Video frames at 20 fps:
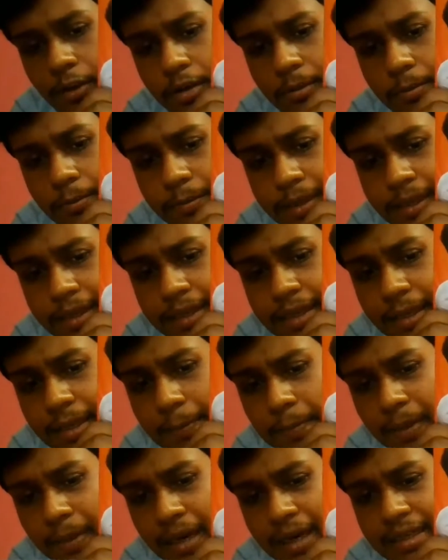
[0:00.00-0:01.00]
making
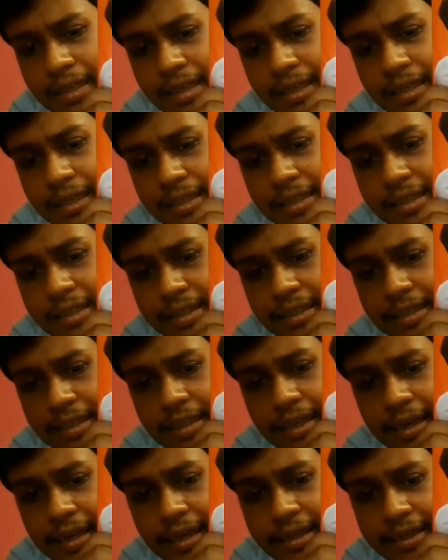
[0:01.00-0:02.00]
butter, ghee,
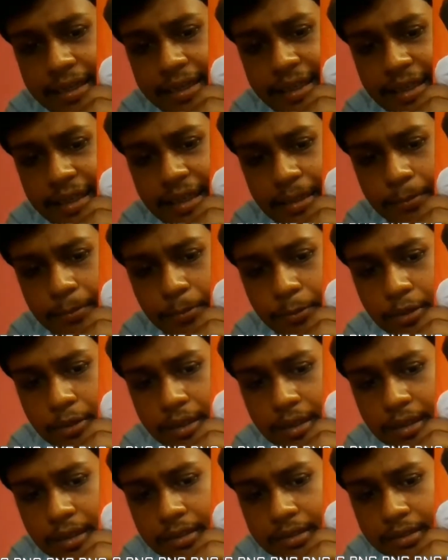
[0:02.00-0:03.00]
and dairy
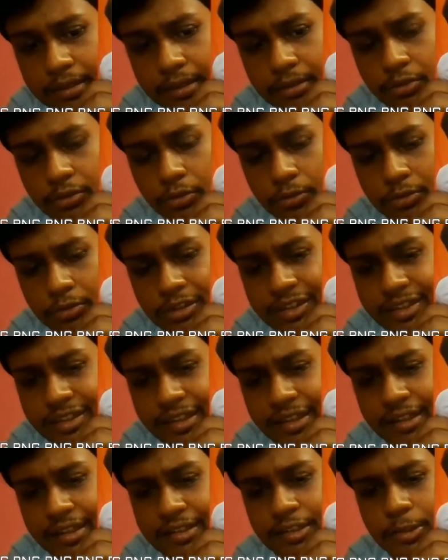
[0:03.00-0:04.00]
product, this
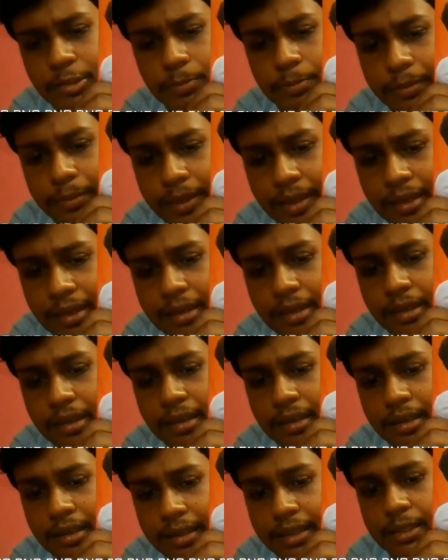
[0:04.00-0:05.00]
homogenized milk
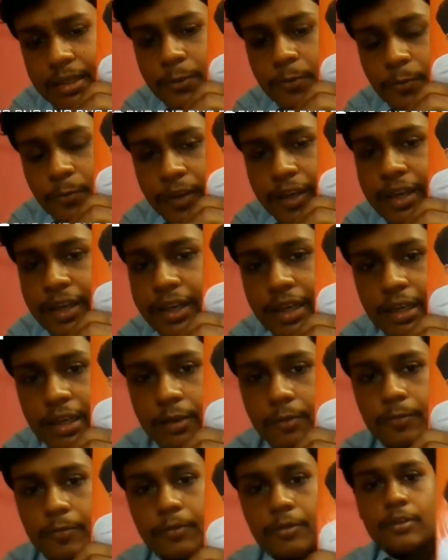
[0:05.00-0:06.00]
is very
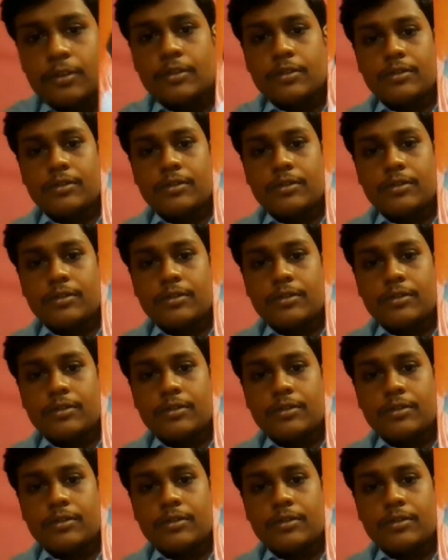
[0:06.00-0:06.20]
helpful.